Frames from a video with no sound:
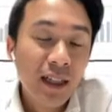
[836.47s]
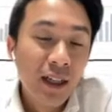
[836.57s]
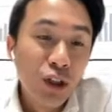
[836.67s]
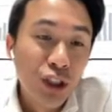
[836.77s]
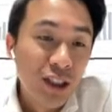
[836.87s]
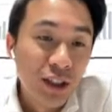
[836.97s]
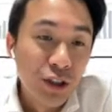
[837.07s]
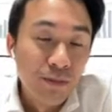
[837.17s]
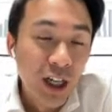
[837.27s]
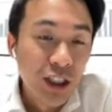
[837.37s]
not just
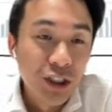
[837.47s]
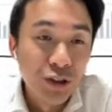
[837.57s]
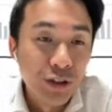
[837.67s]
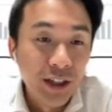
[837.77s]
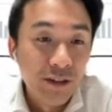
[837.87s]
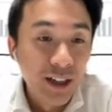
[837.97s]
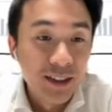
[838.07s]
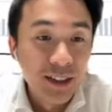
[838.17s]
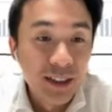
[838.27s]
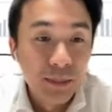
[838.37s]
the Russia-Ukraine
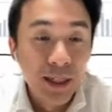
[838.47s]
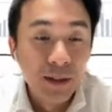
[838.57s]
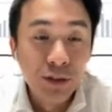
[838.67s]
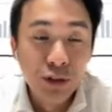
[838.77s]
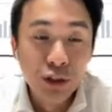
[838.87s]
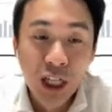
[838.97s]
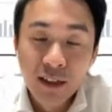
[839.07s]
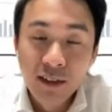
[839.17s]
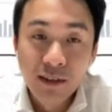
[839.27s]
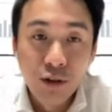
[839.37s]
crisis, but also
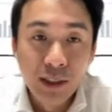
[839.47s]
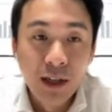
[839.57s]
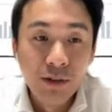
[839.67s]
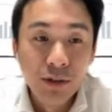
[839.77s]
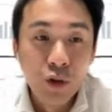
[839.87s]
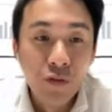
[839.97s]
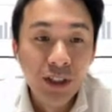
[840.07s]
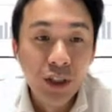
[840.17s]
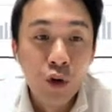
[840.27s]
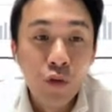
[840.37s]
China's lockdown over
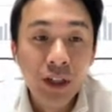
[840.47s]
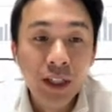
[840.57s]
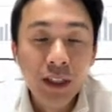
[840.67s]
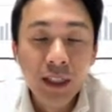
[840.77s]
the COVID.